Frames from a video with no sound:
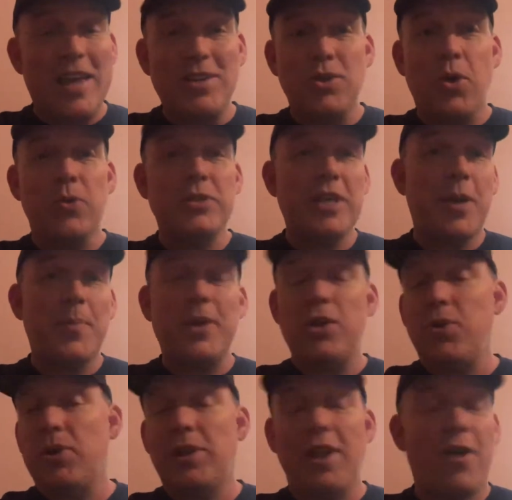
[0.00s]
And don't tell me
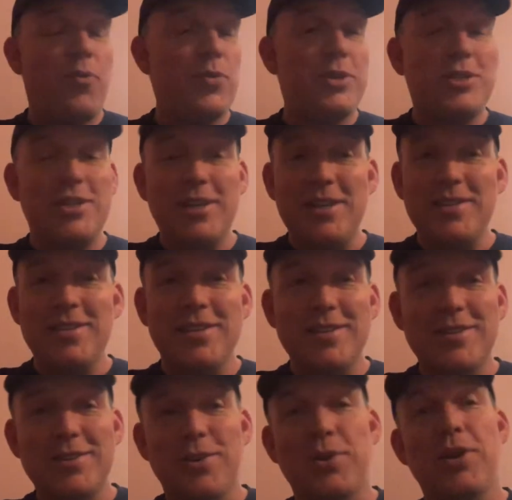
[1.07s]
you're in love with
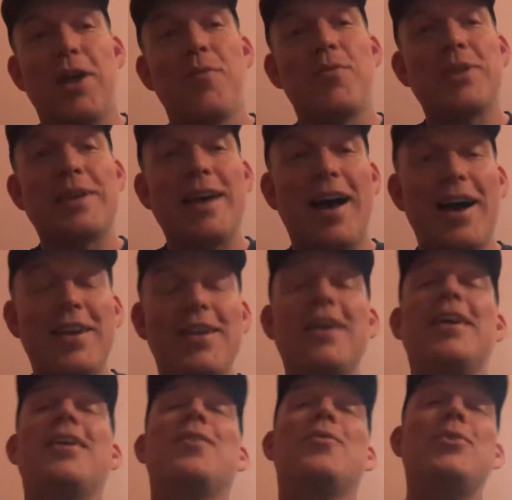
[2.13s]
Jesus, you're in love with God,
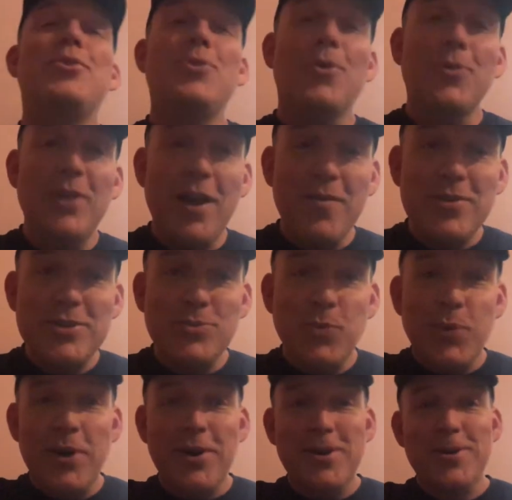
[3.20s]
when you don't love His
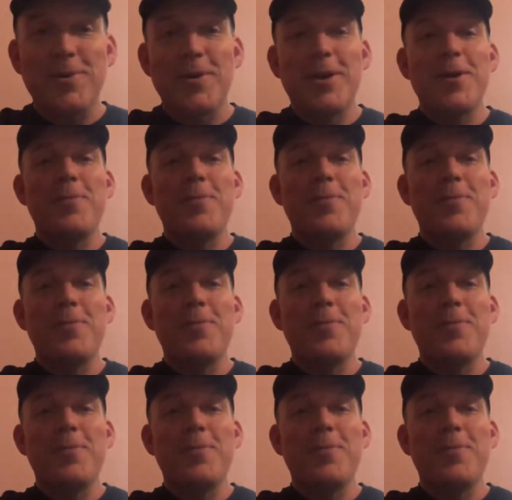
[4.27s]
Word.